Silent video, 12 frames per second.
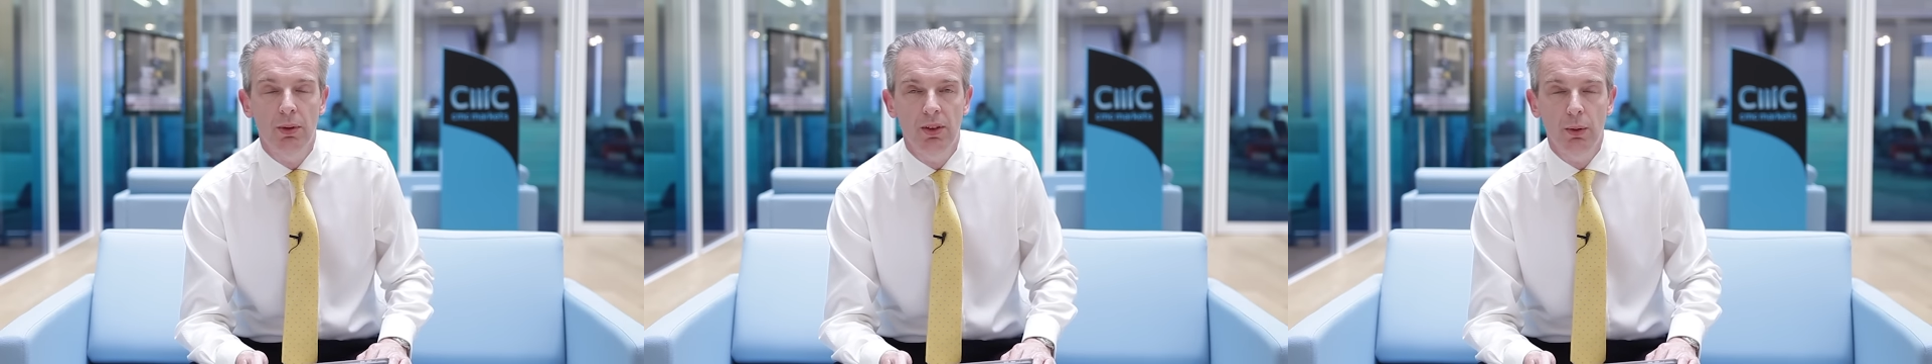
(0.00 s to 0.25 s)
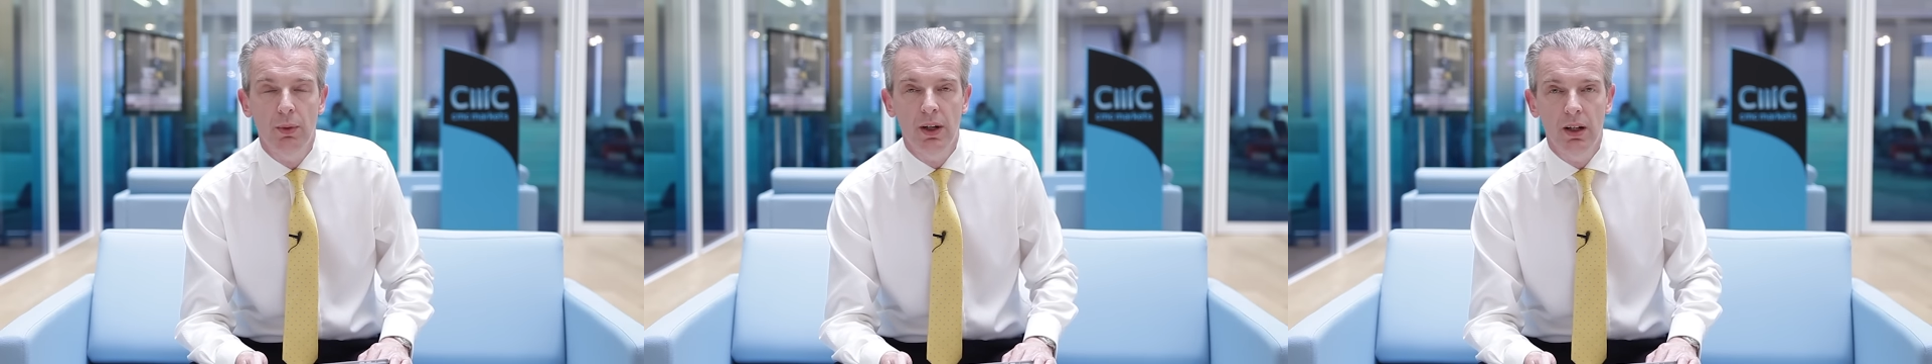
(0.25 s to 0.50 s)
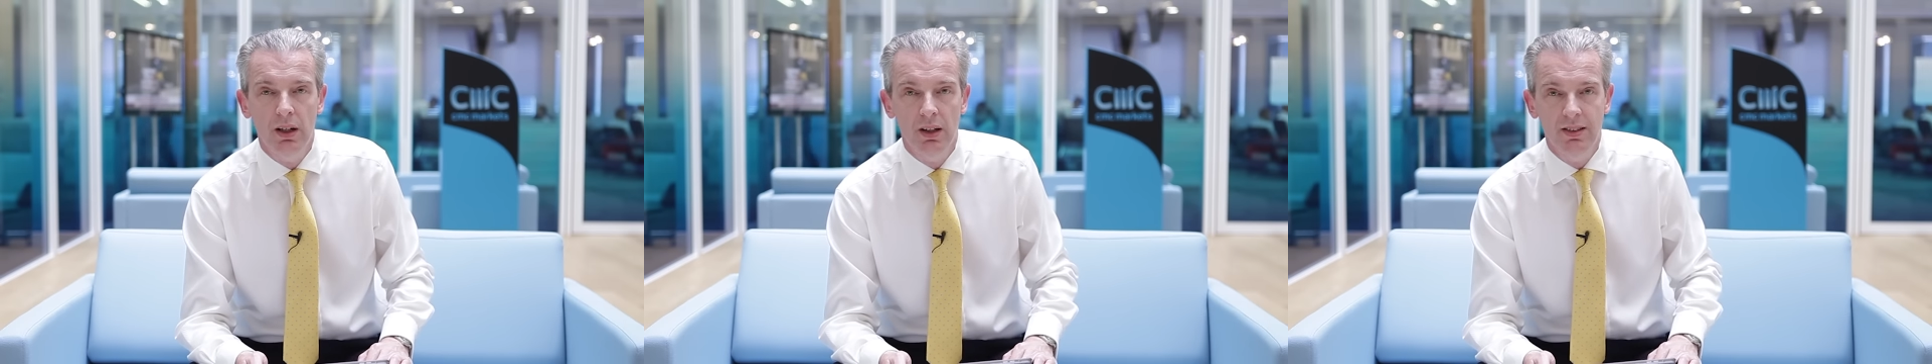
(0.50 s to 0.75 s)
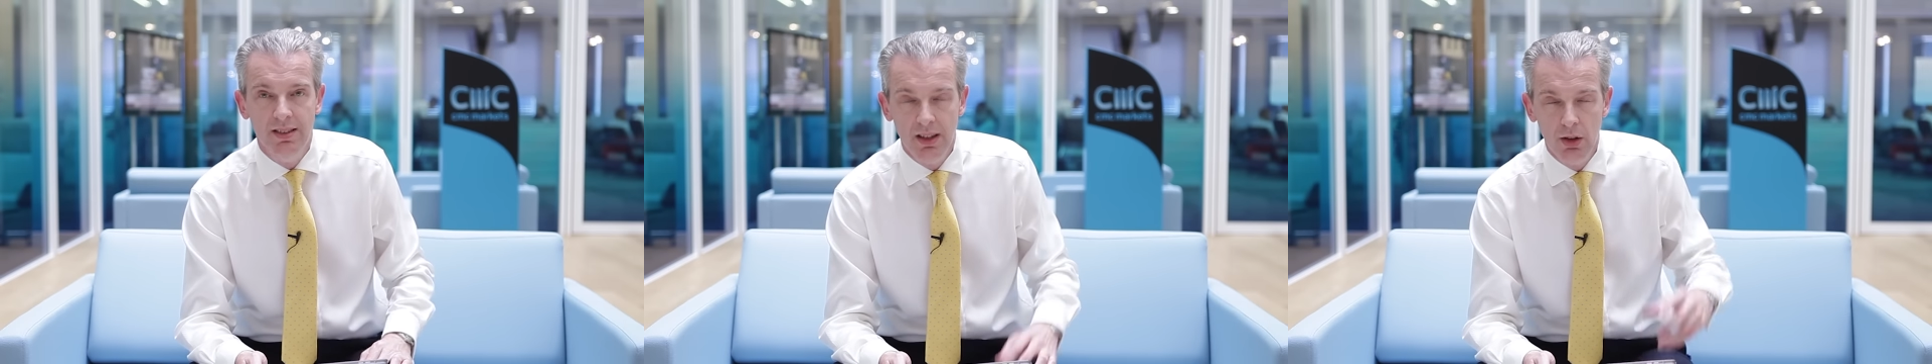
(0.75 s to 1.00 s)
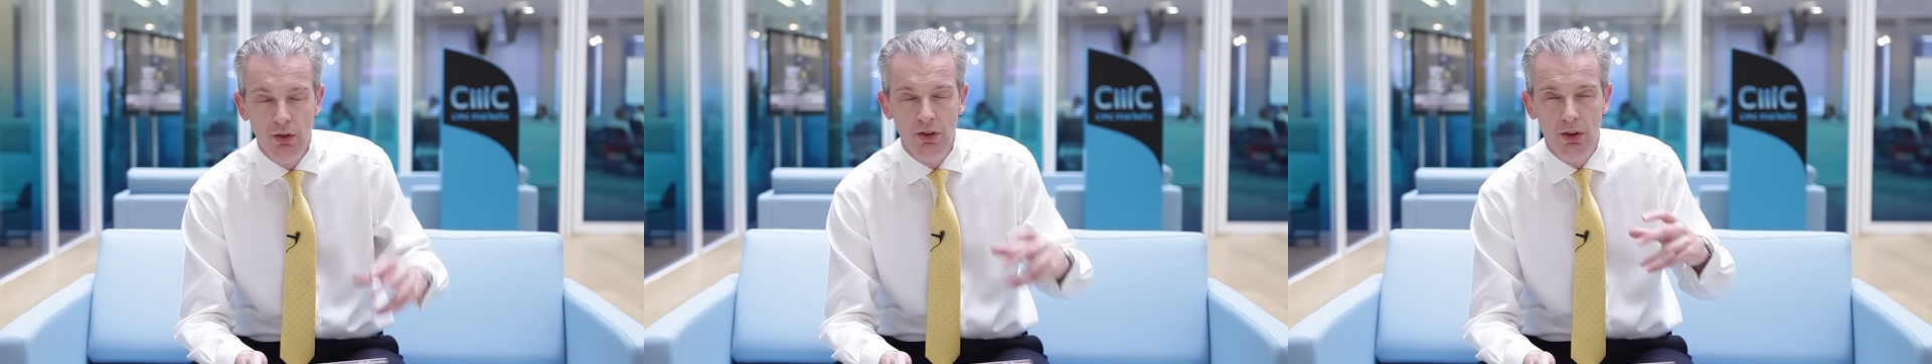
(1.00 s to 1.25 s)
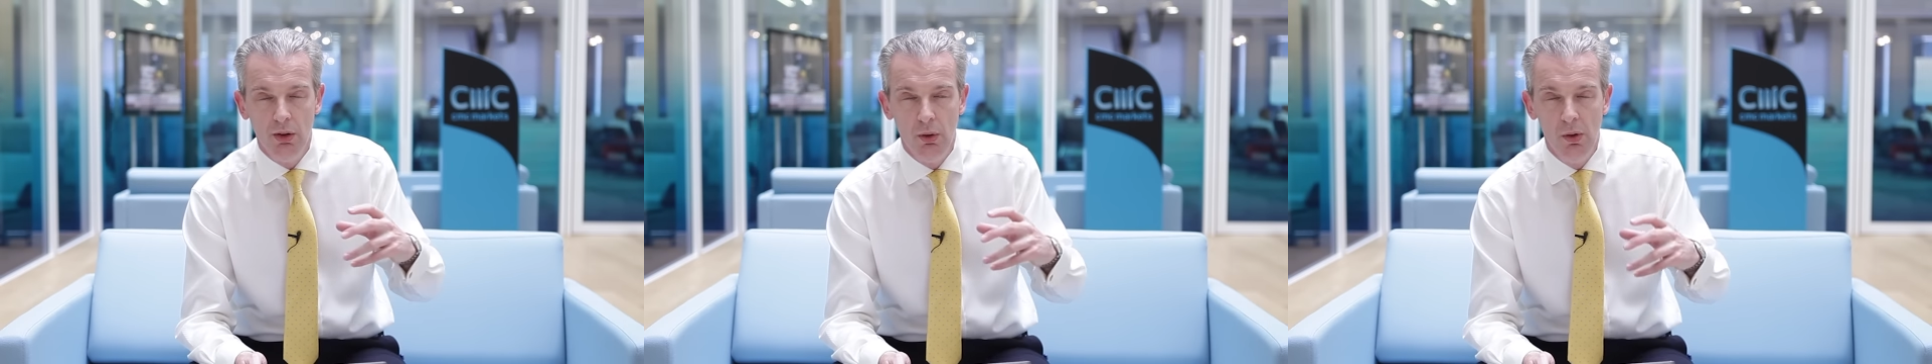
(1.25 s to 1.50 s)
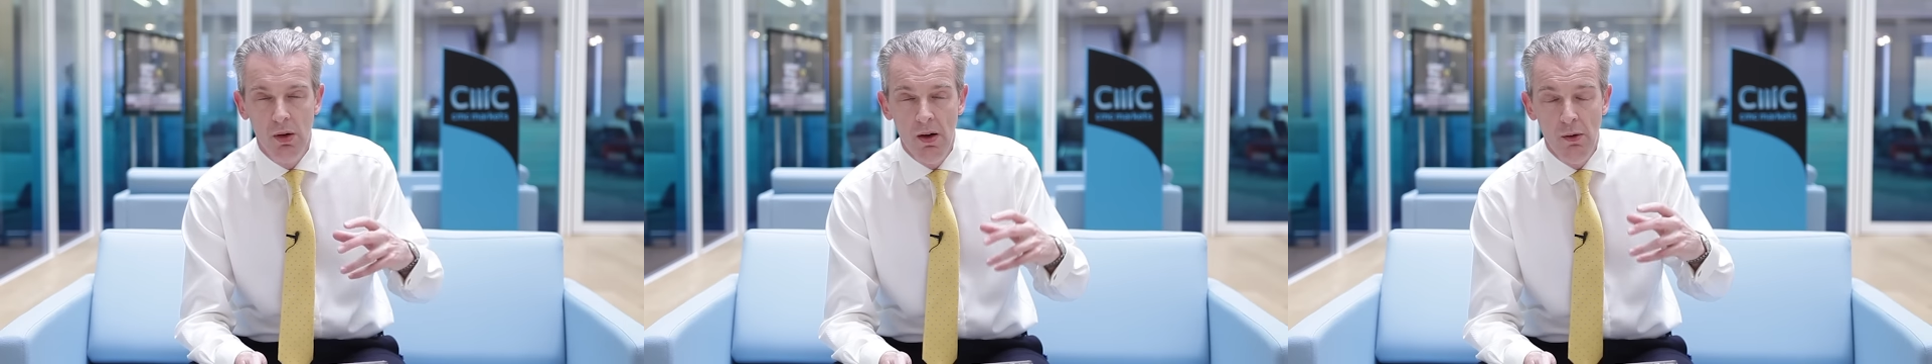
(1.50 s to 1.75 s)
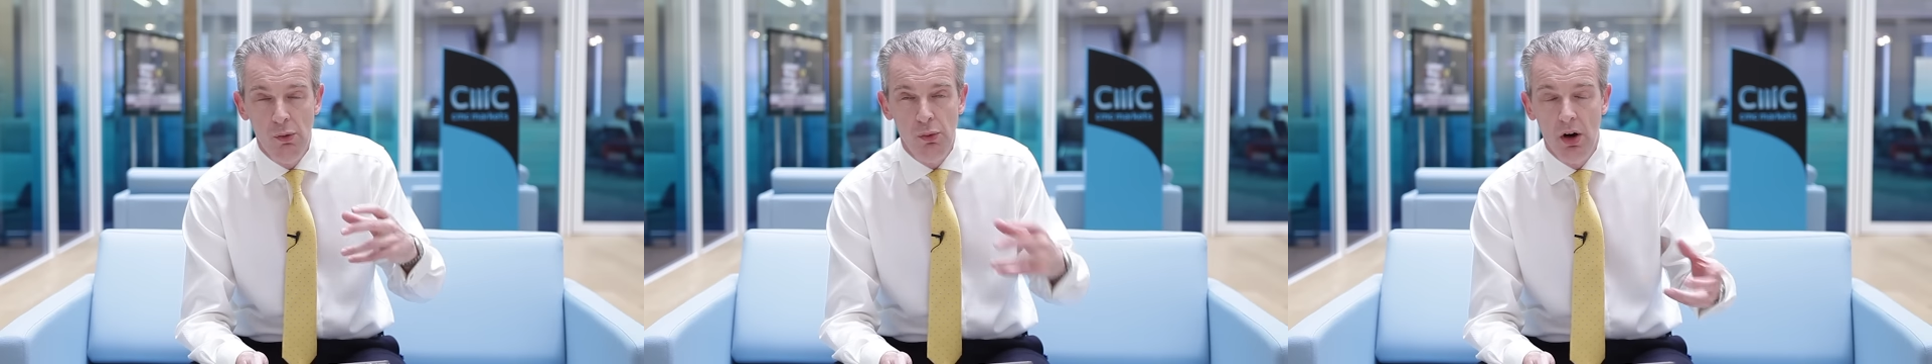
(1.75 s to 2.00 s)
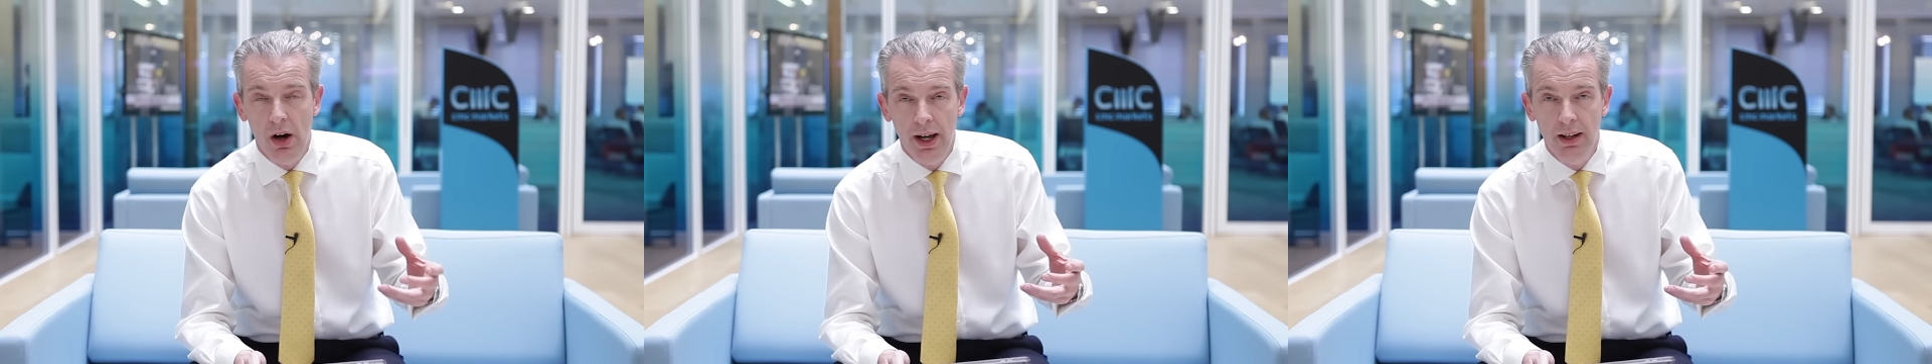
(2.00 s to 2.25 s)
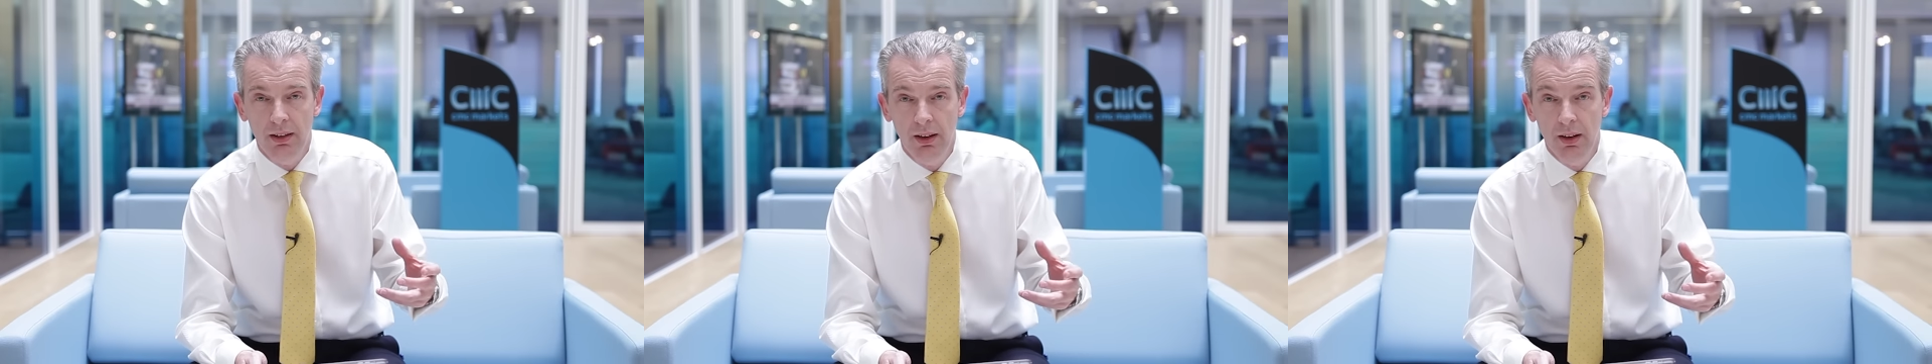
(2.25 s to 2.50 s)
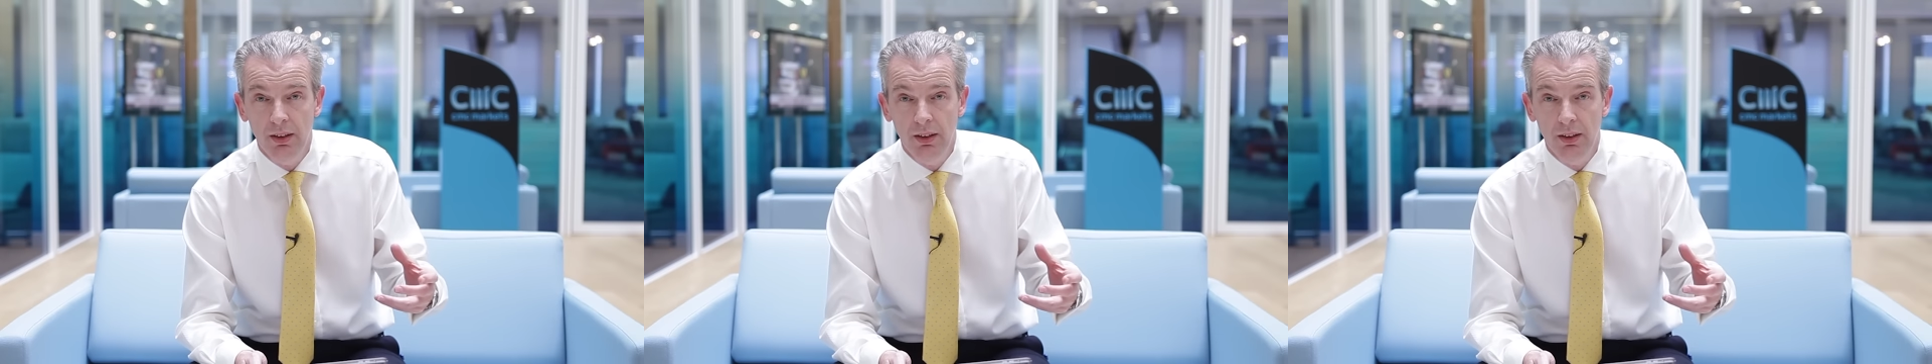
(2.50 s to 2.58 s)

I think we're going to continue to find